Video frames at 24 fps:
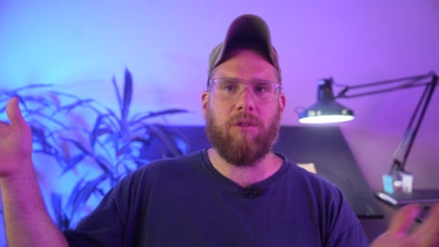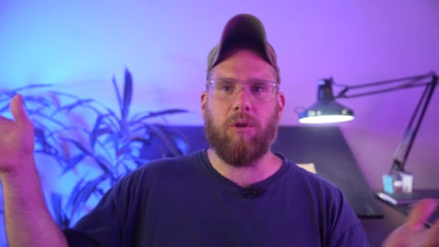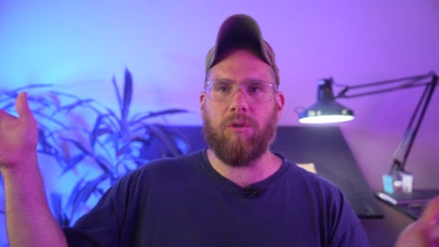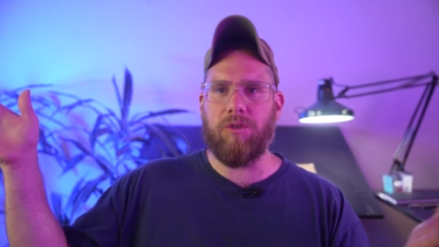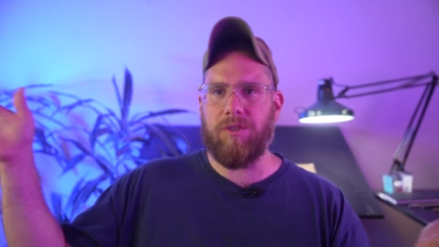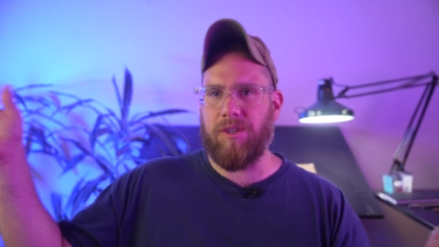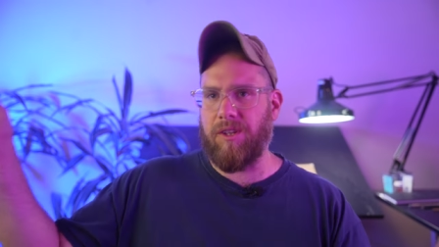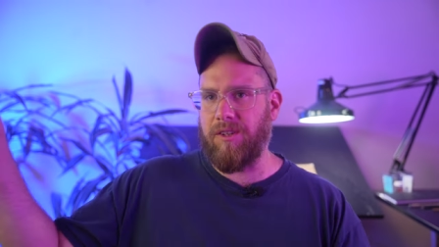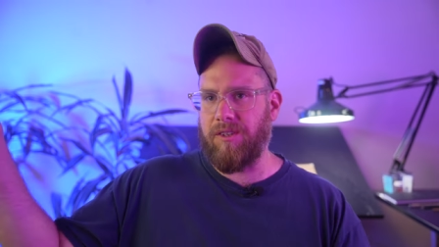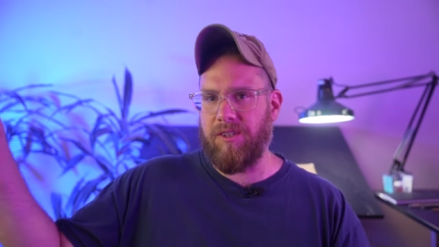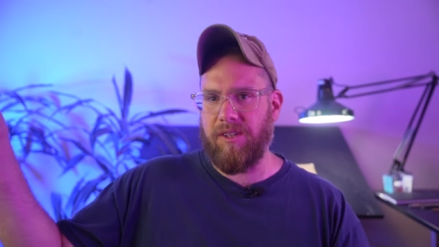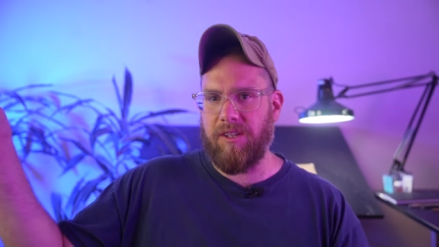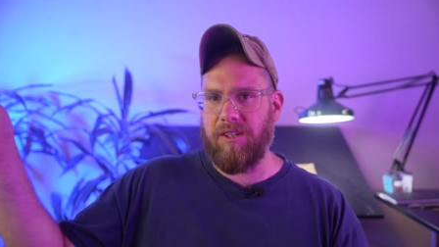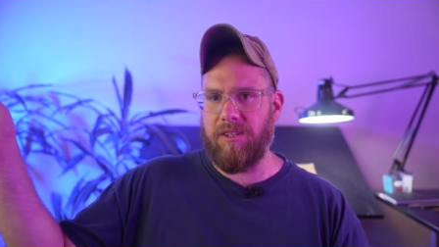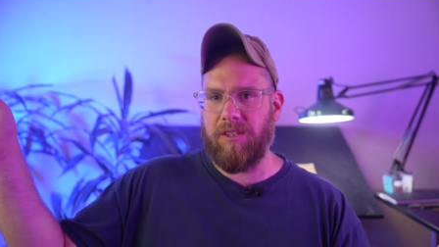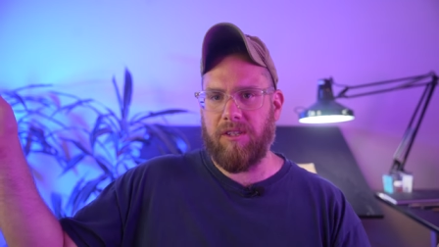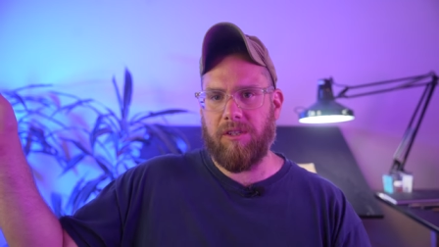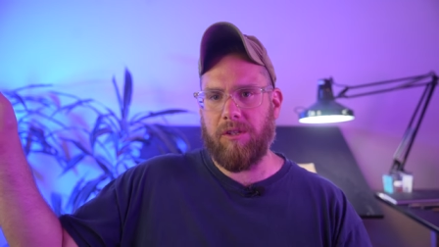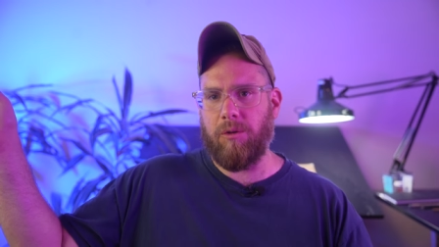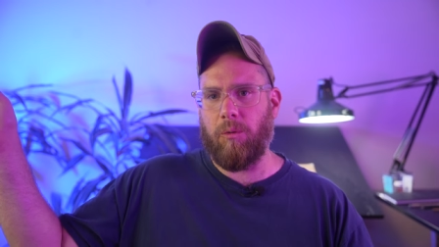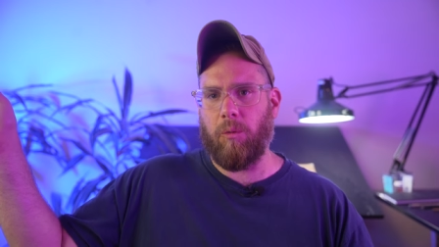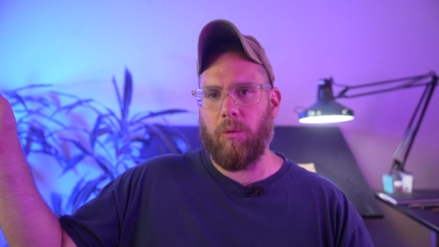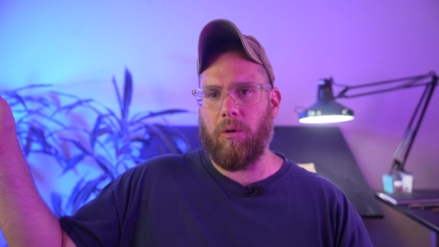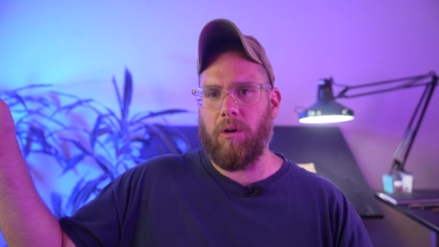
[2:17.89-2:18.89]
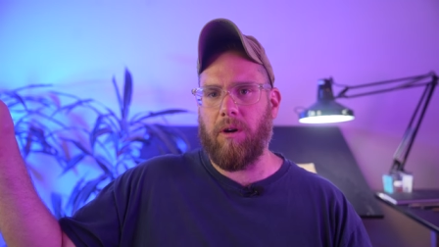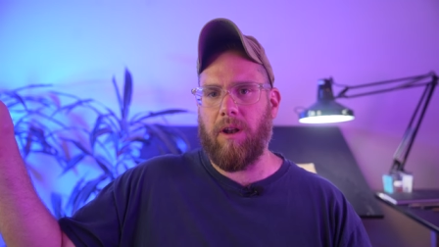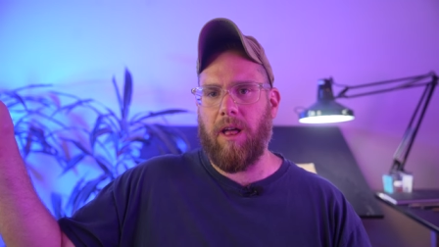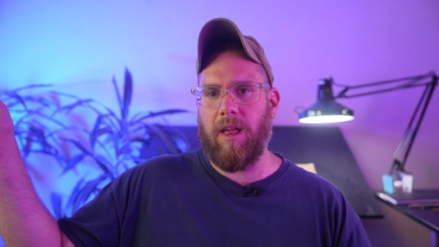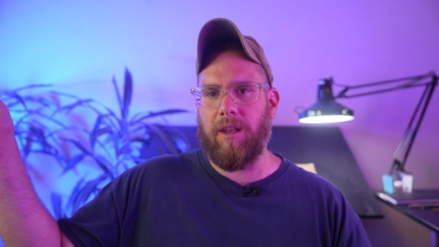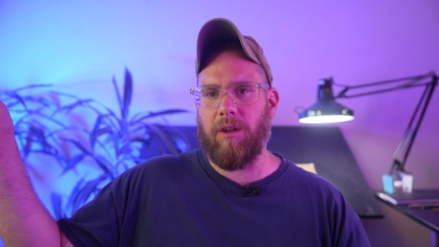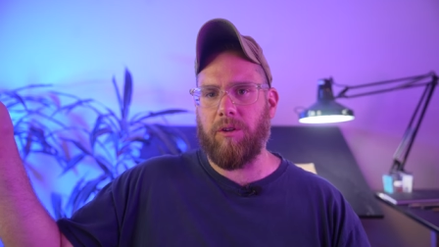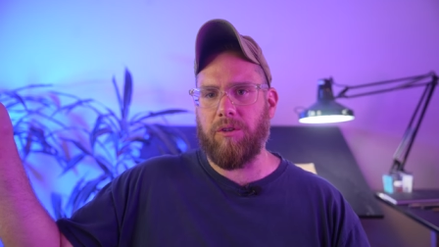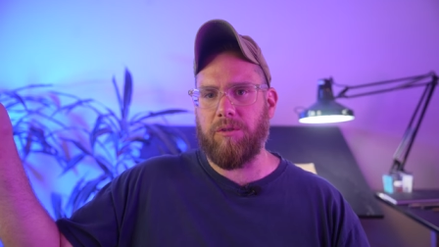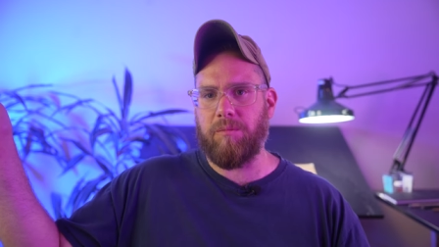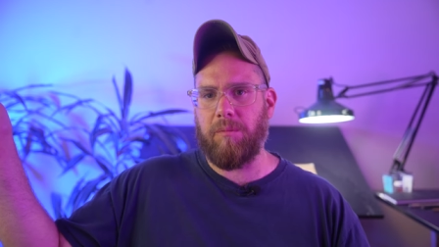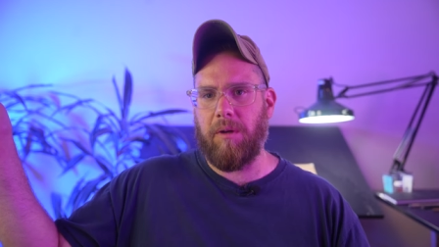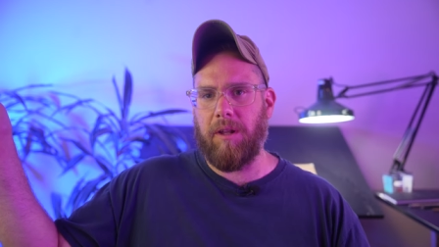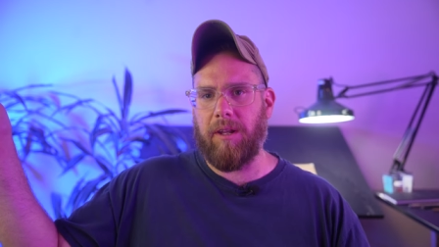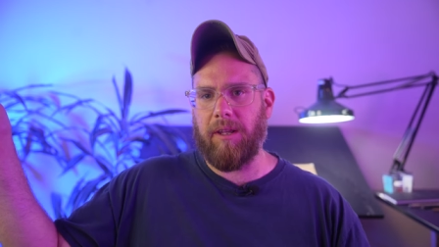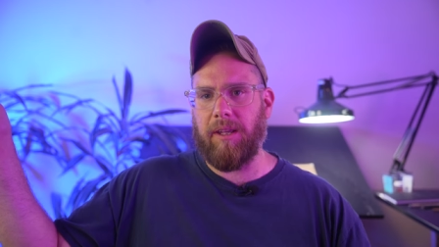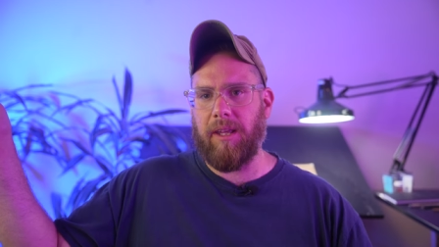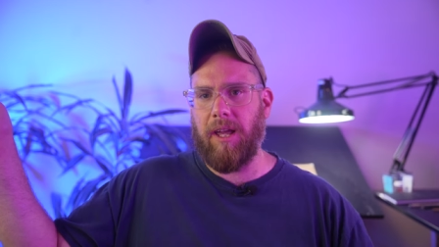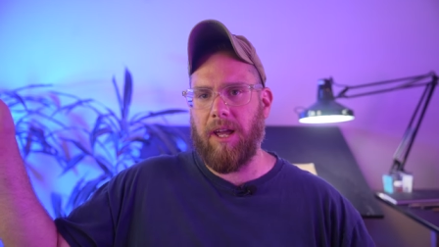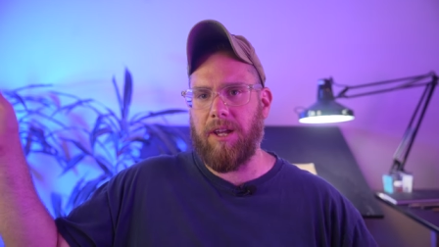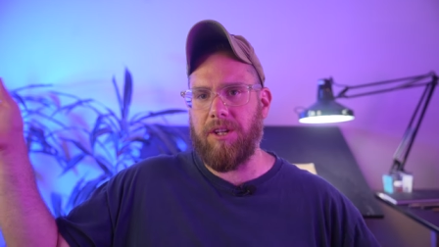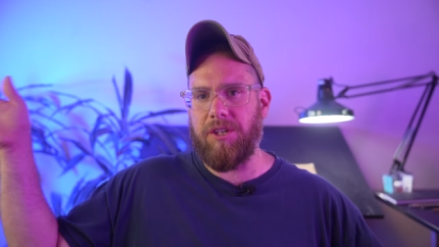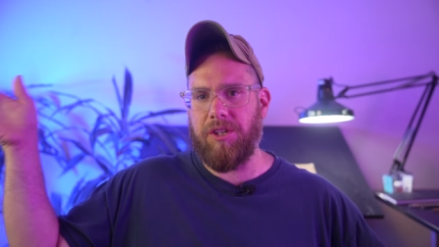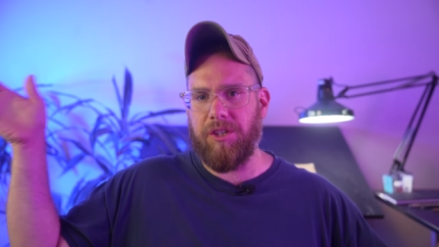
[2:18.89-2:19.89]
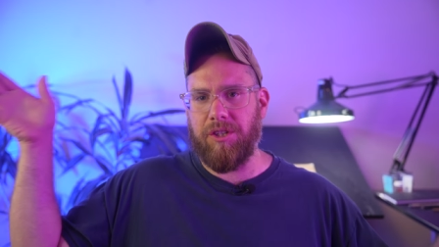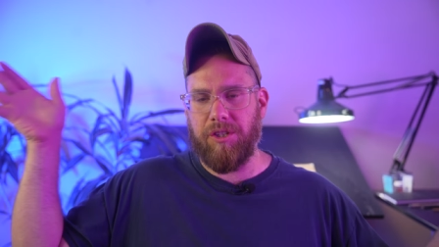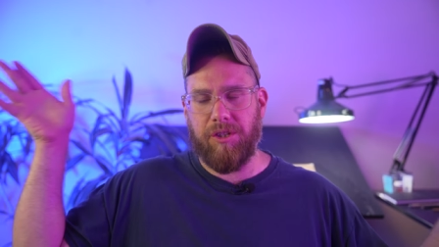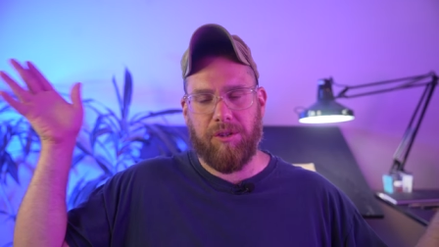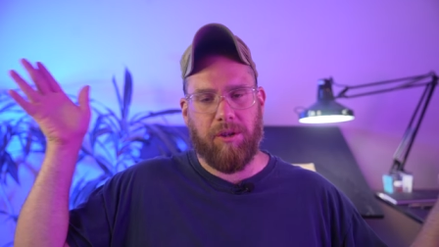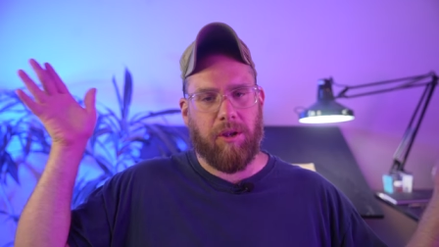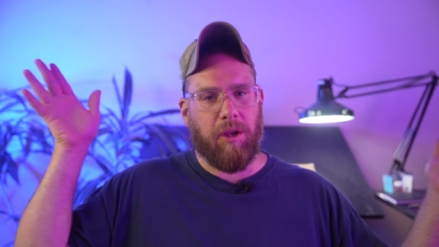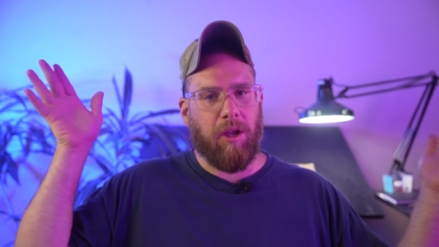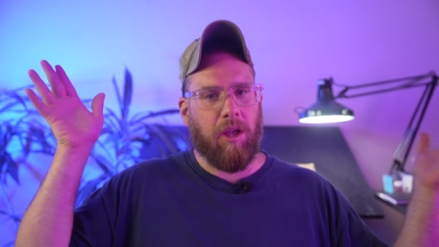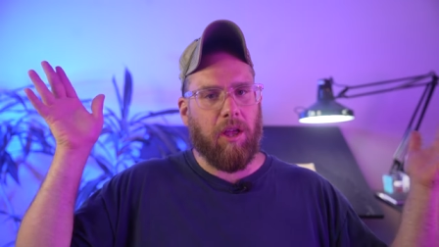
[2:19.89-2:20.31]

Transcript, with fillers: those diseases and weren't on those medications?